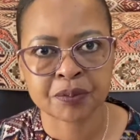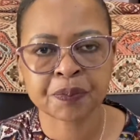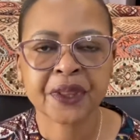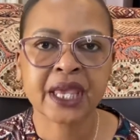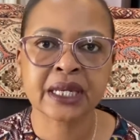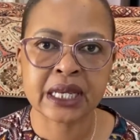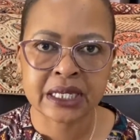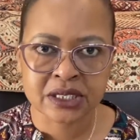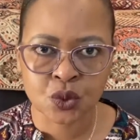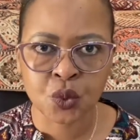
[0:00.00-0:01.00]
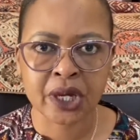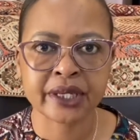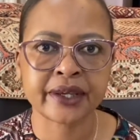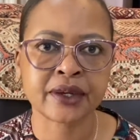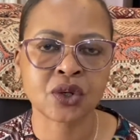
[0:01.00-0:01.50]
it is a one year
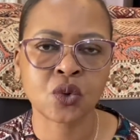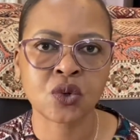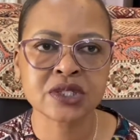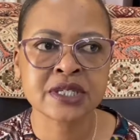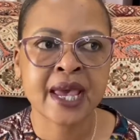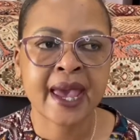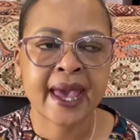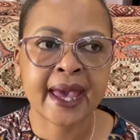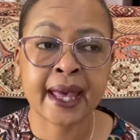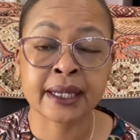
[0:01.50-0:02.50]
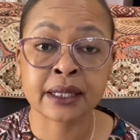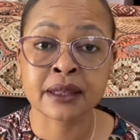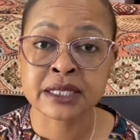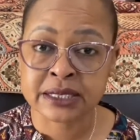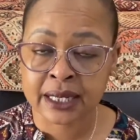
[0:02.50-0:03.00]
course and the
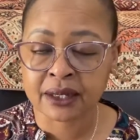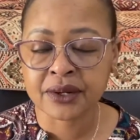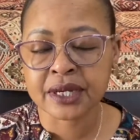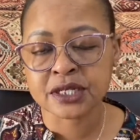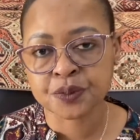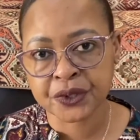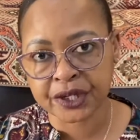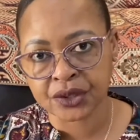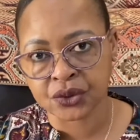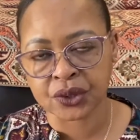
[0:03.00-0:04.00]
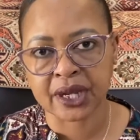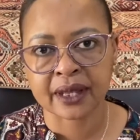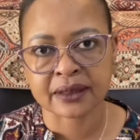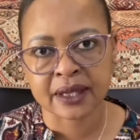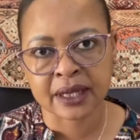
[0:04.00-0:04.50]
salary is pretty good at the
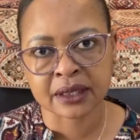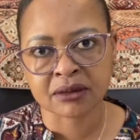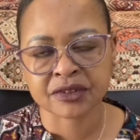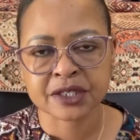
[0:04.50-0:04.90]
end of it.